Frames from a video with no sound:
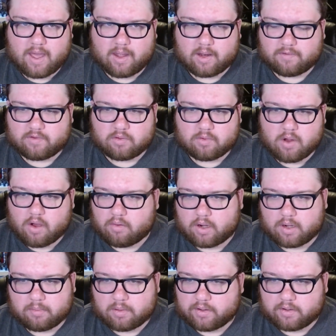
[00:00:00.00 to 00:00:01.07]
And if you don't want to
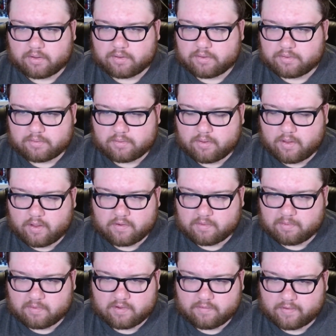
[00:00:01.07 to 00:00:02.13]
build this
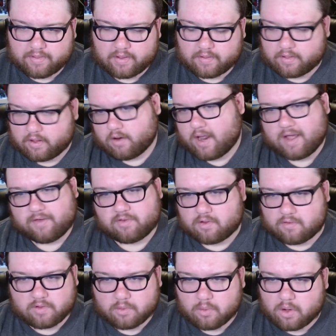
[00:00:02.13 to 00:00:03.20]
specific thing, you don't have to.
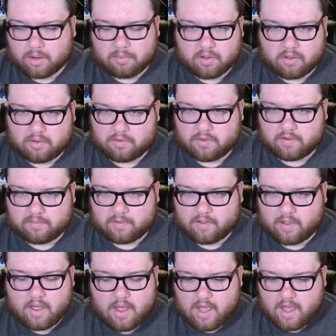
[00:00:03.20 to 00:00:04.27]
If you want to build this,
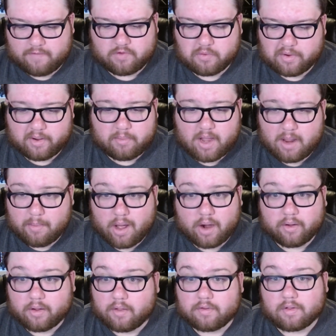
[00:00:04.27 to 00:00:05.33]
if you want to buy a model
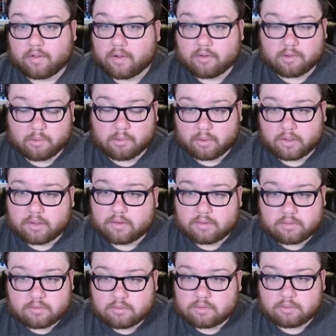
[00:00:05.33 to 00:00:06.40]
because it looks cool,
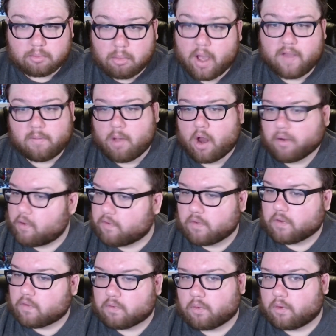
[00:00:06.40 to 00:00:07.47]
buy the model because it
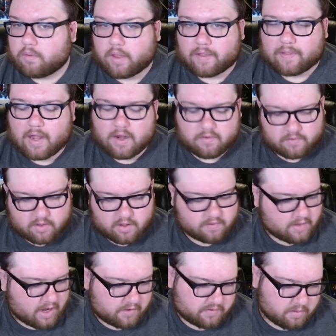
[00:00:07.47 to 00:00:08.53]
looks cool. Like that is
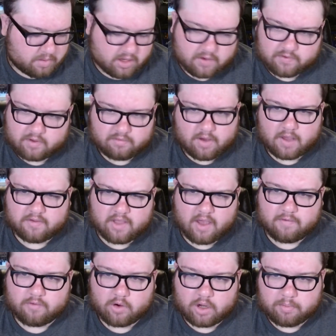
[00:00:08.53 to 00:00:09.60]
the biggest advice I have for you.